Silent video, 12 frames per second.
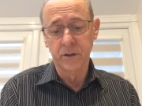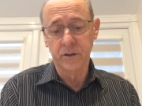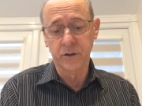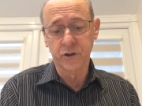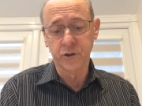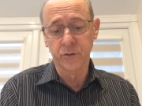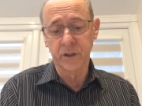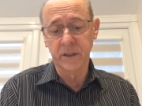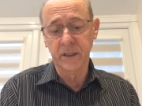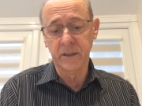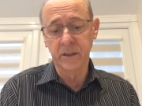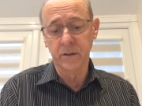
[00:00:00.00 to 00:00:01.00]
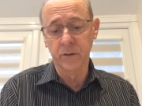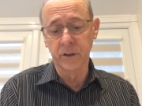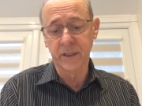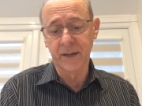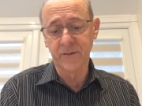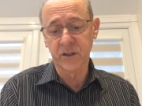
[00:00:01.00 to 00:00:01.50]
to show that he did
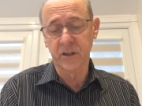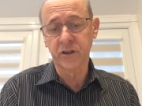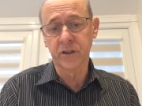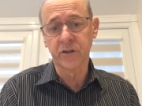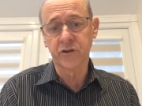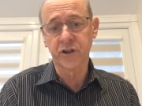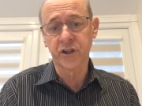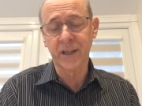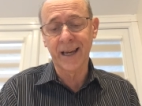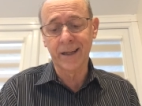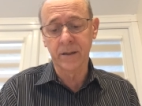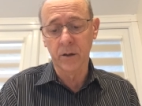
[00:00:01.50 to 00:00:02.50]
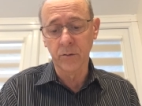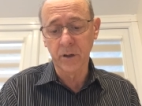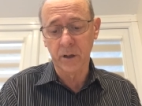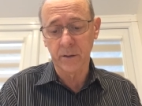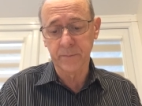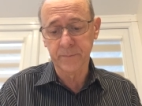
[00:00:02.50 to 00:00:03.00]
not have such an interest any
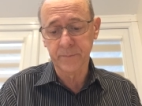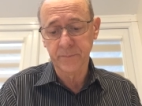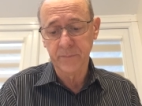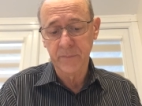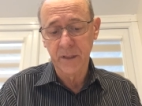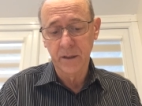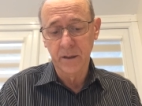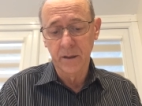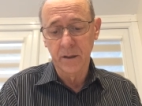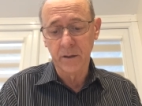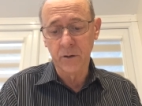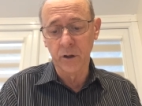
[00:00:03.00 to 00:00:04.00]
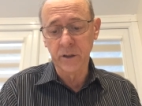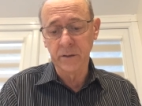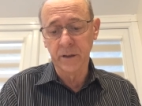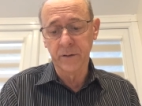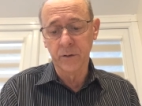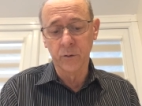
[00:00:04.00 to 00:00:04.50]
longer.
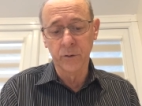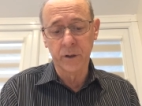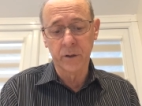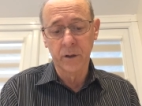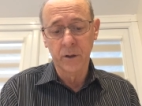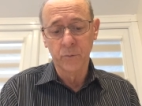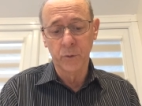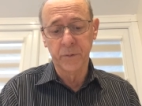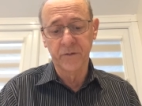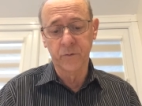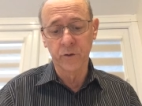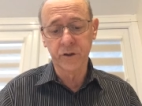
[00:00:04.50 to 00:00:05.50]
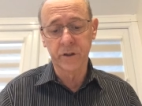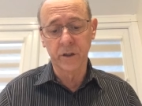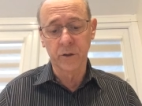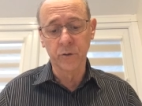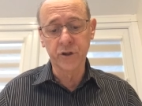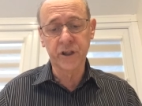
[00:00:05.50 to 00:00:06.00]
Accordingly, the owner would be forced to
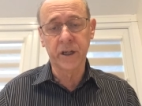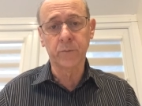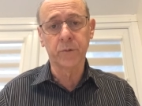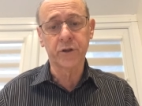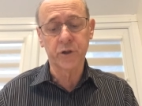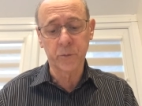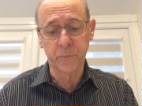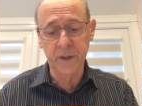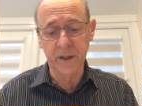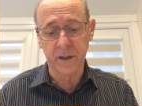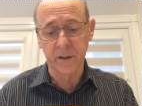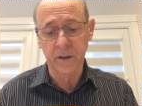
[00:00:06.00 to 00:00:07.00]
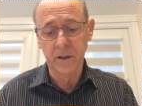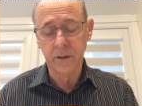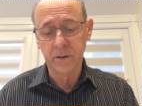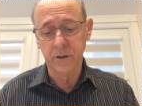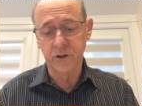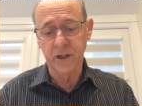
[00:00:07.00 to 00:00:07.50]
negotiate with the superior
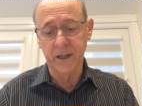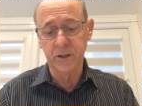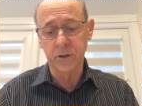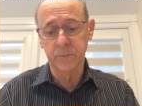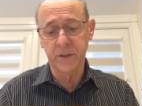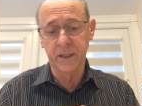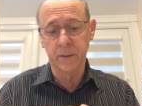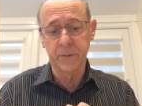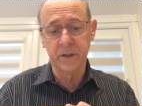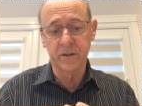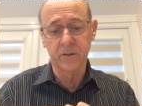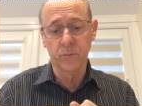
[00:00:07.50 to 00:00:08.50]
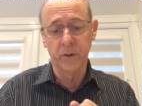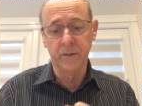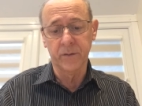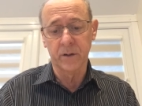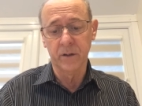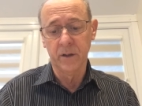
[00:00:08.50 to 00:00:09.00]
to try to obtain a minute of
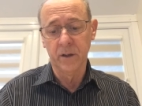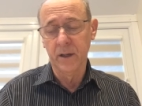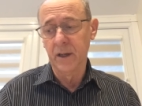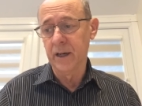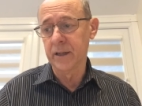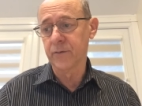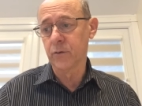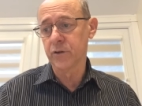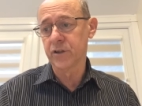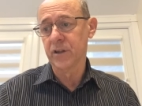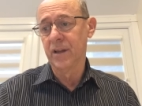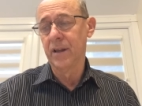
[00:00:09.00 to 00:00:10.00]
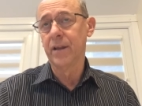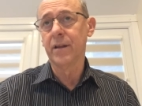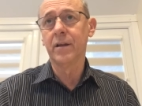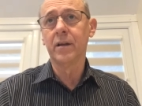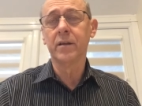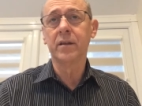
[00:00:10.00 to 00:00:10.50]
waiver. And of course,
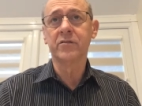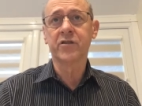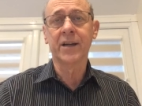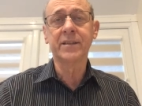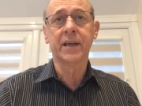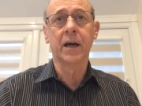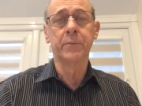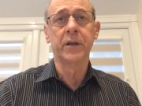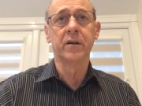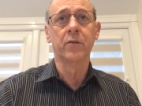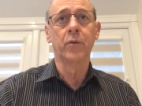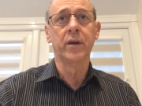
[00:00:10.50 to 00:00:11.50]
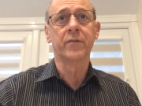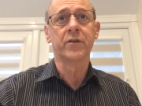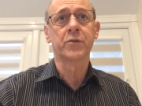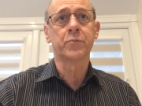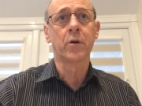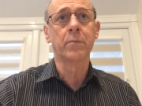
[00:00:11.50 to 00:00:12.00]
trying to get a minute of waiver
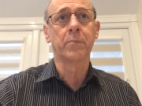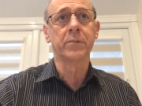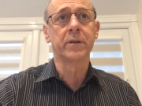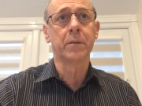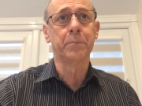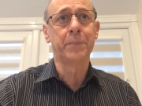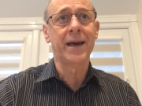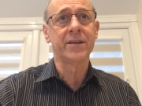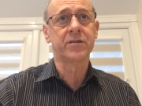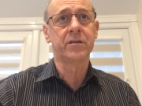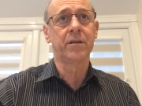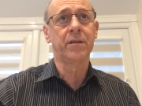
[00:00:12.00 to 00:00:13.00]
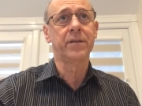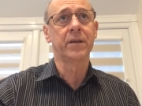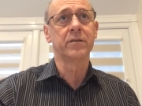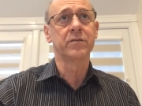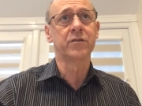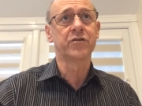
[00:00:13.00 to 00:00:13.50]
is probably the best
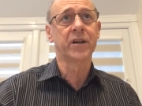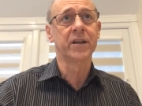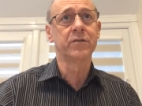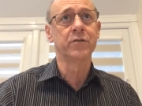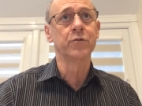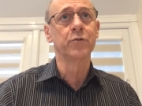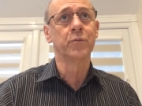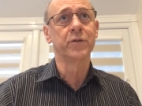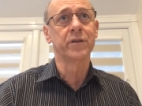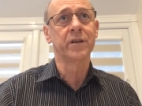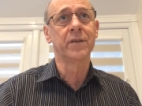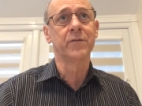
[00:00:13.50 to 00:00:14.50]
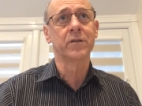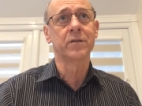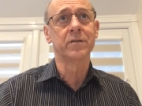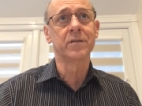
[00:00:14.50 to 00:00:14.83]
thing to try to do when you're ever